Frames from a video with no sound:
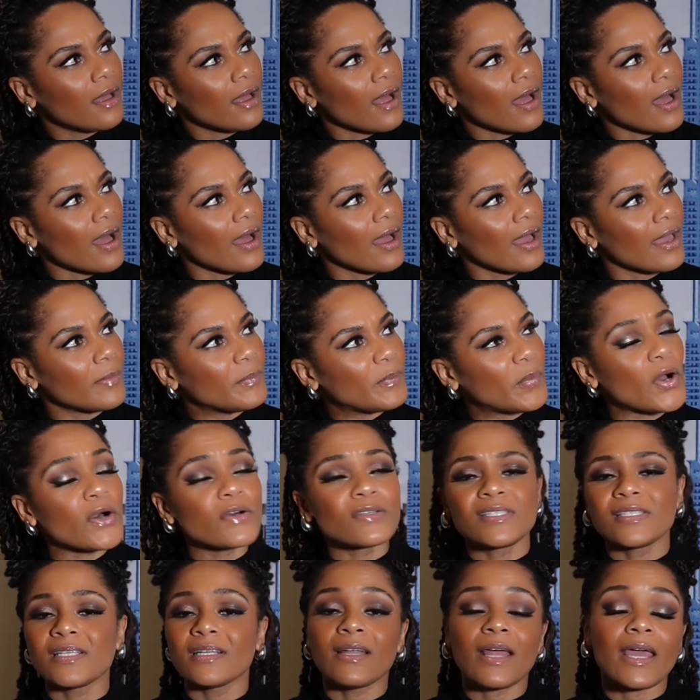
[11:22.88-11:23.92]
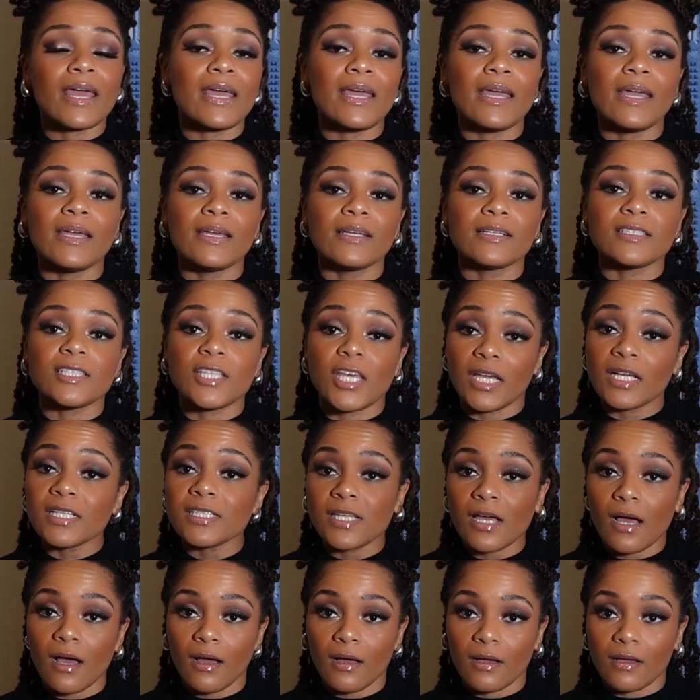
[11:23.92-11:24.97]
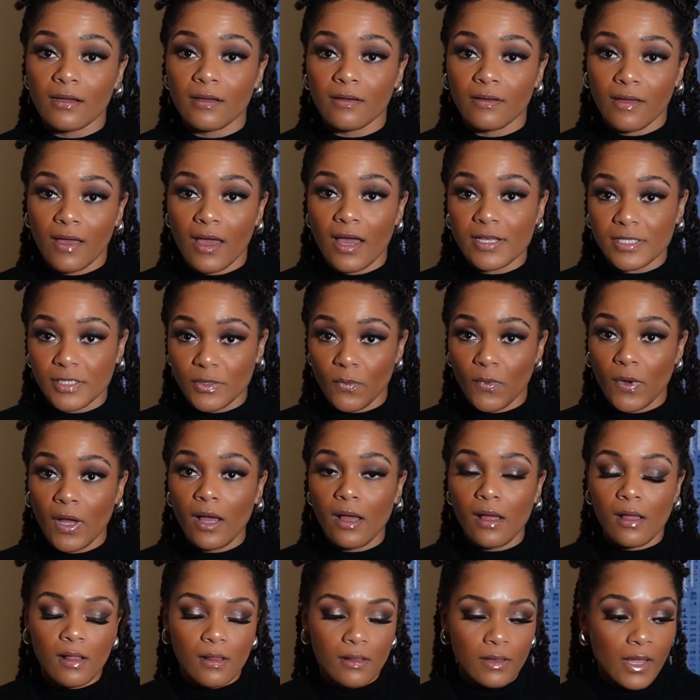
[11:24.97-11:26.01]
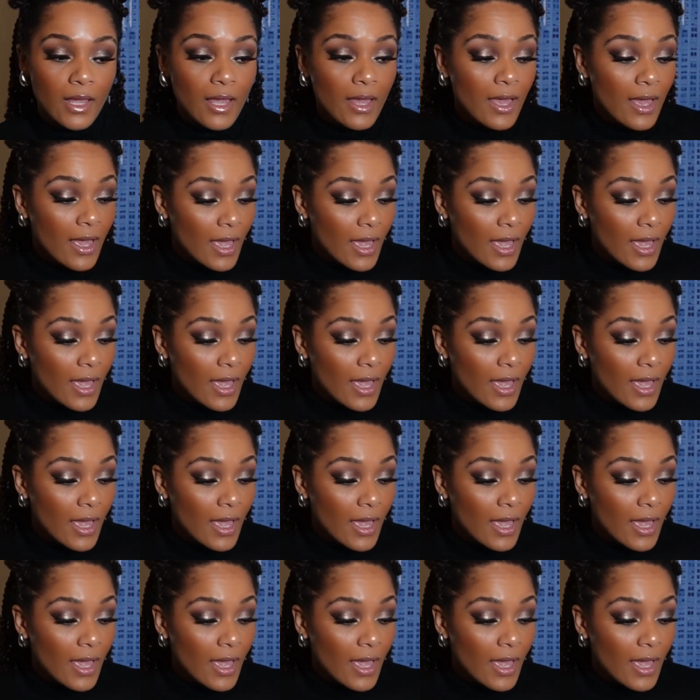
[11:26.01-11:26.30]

I posted a TikTok as well